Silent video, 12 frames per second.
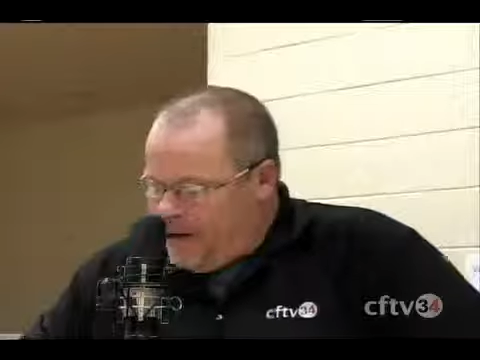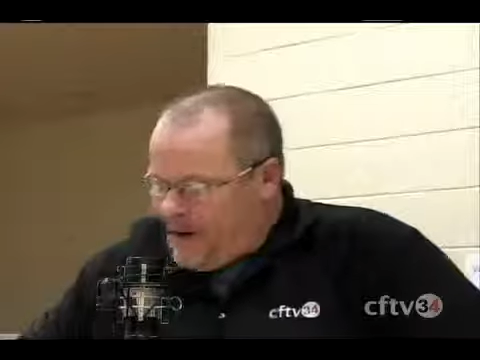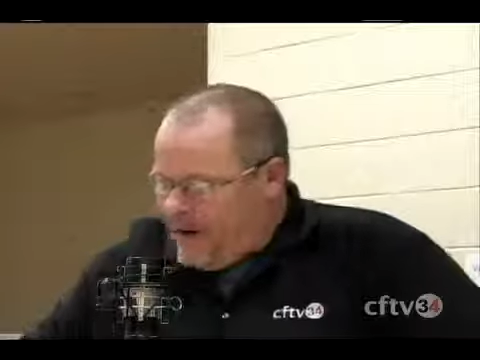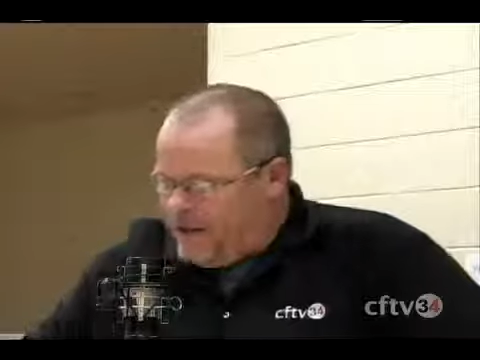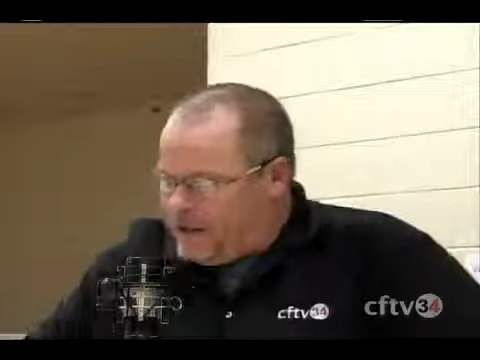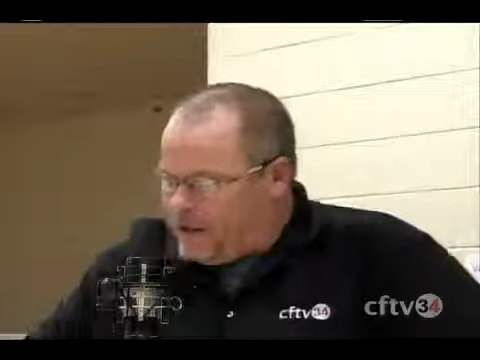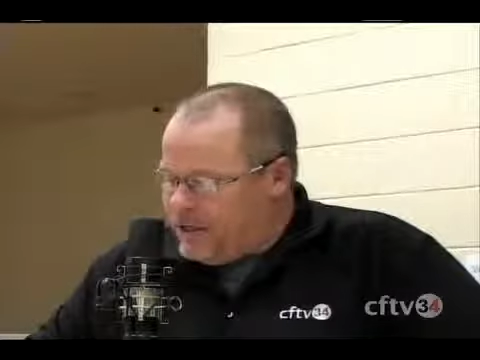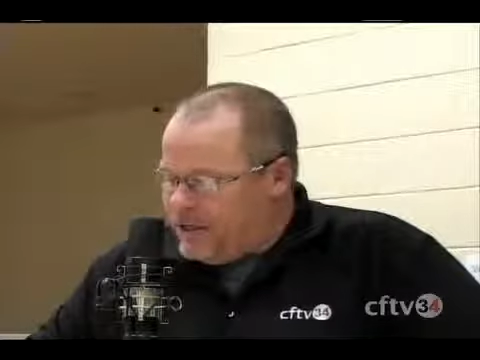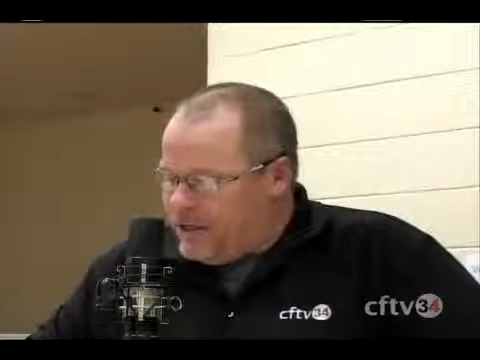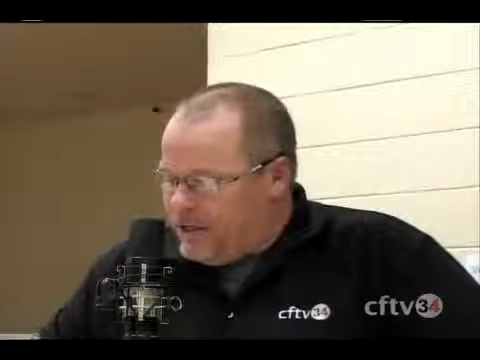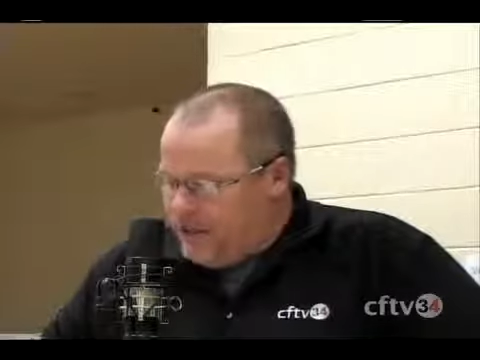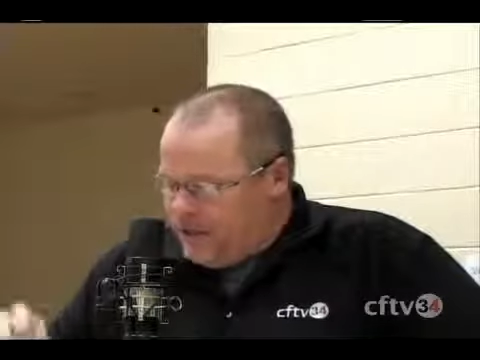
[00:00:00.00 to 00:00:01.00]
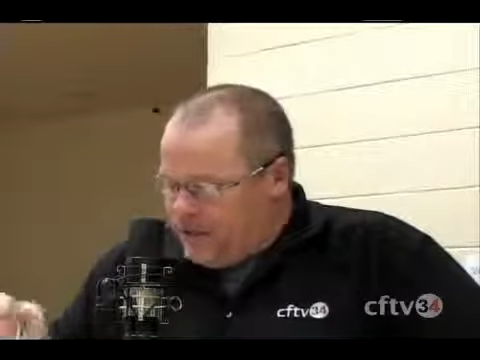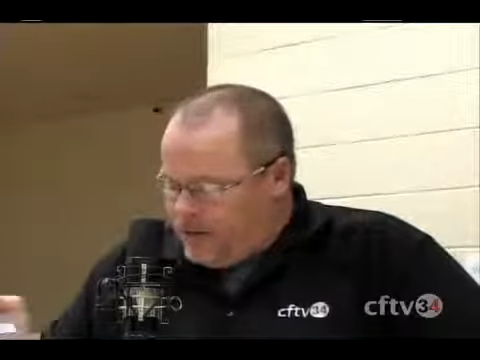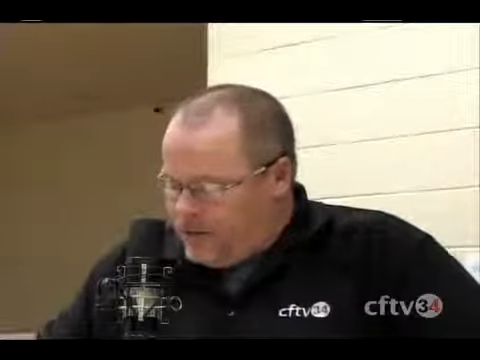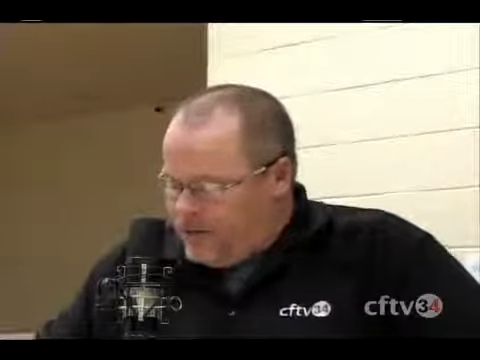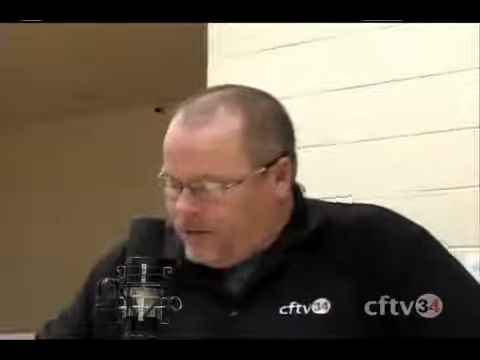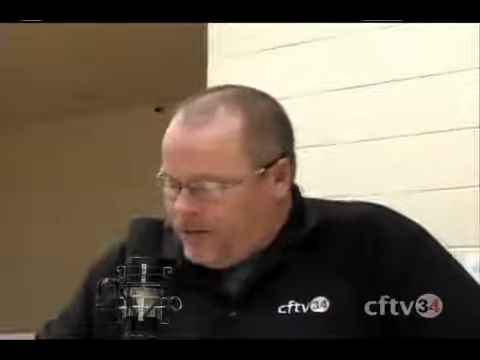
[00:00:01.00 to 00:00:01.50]
I have a gentleman here
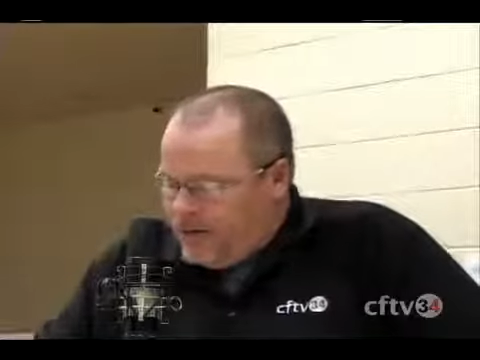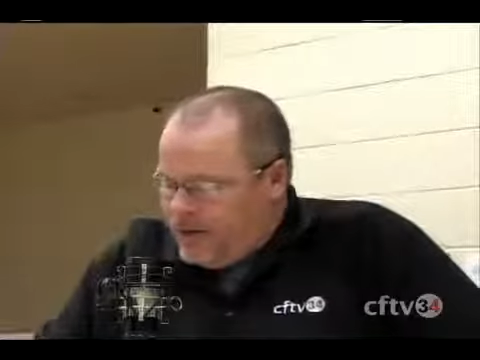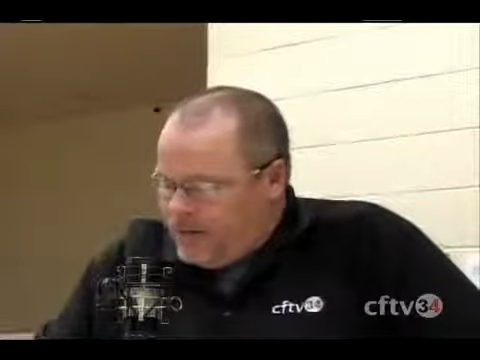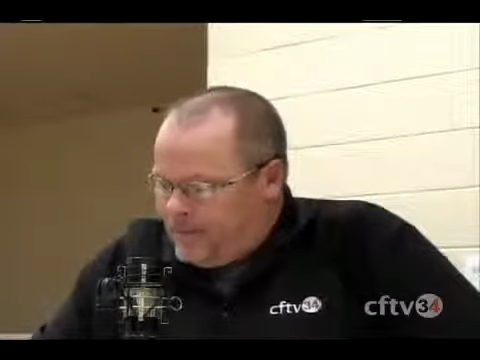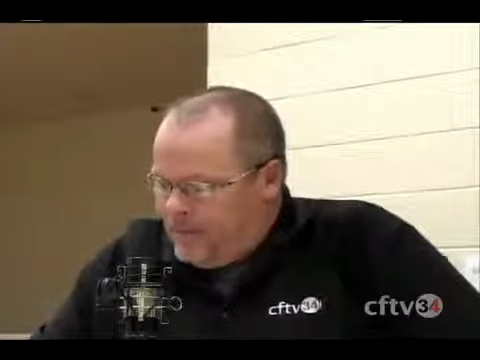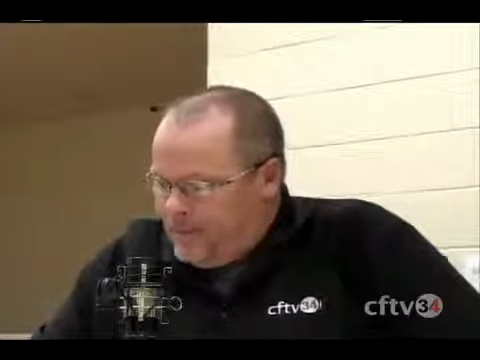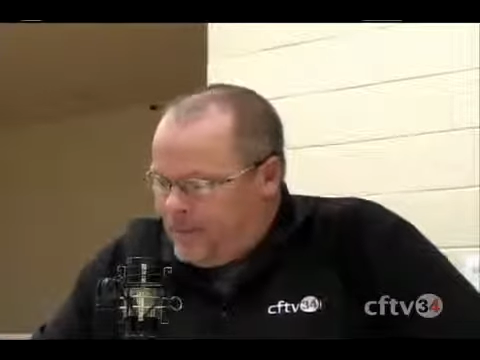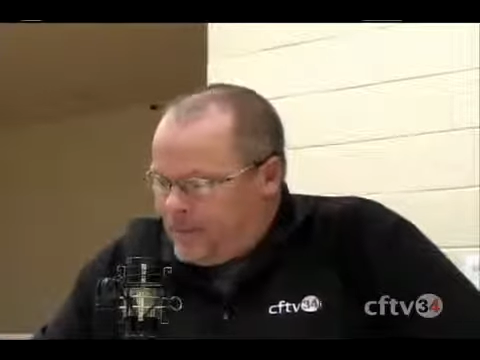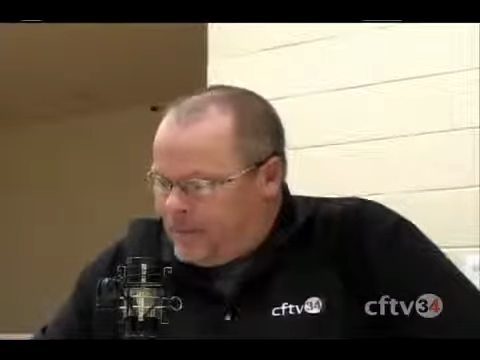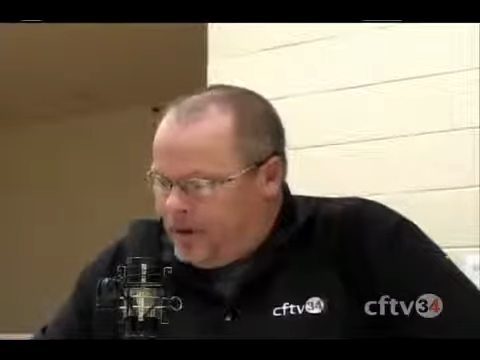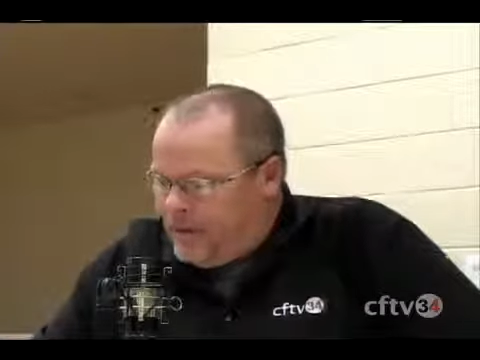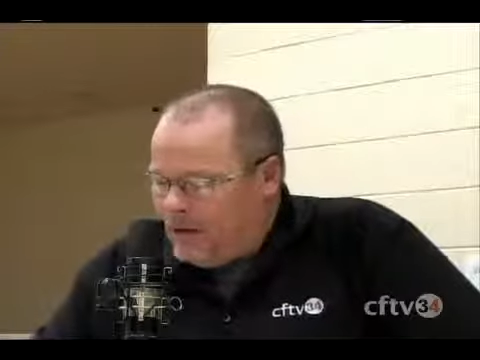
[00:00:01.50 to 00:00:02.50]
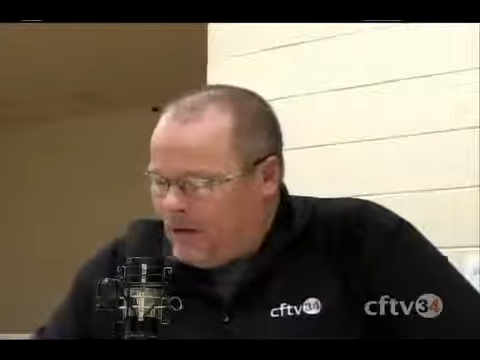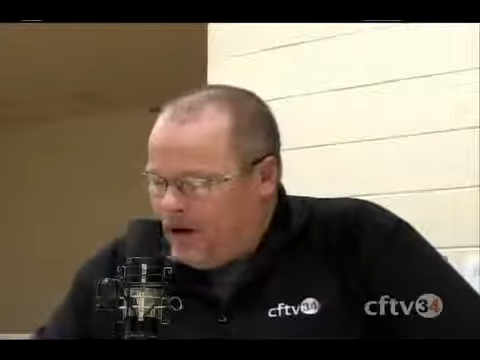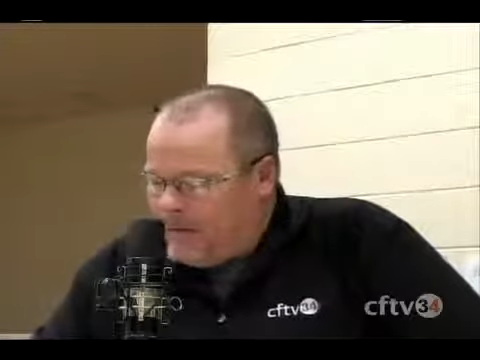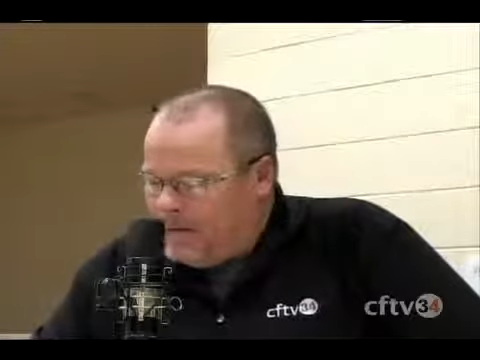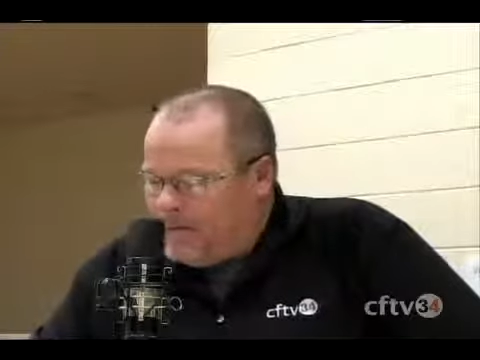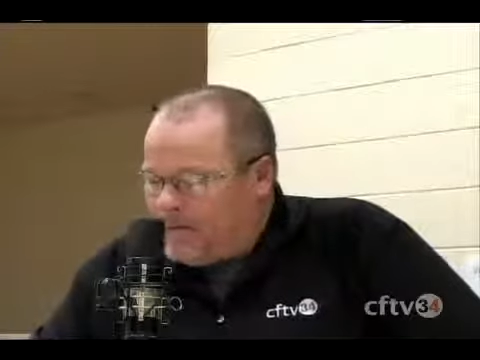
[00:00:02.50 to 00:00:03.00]
who uh, probably a
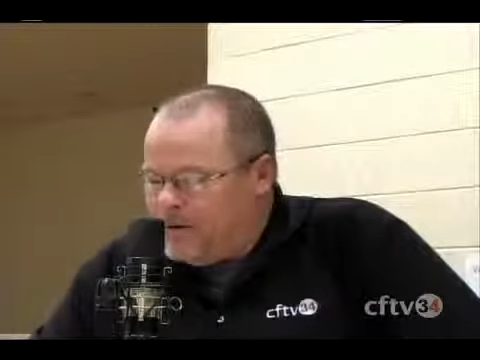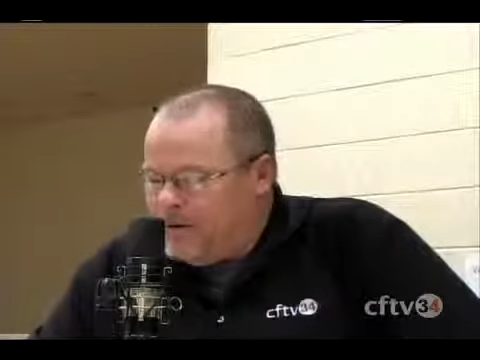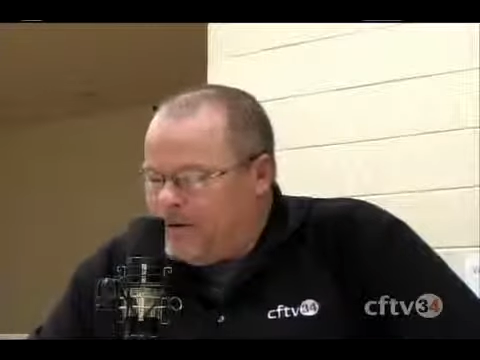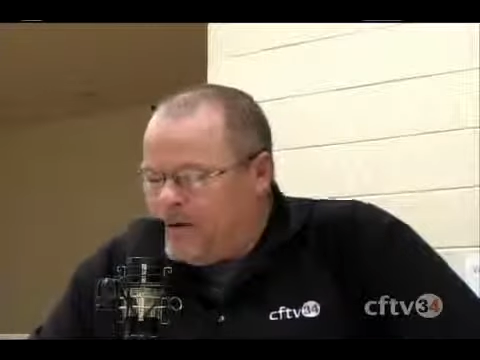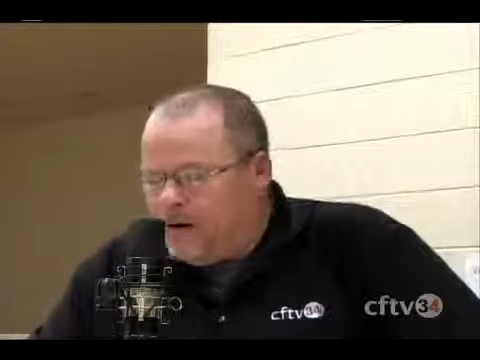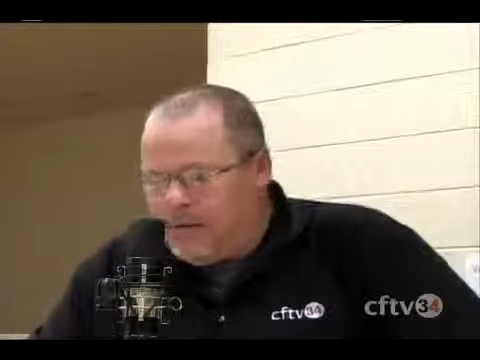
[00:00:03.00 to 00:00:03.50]
lot of people you know.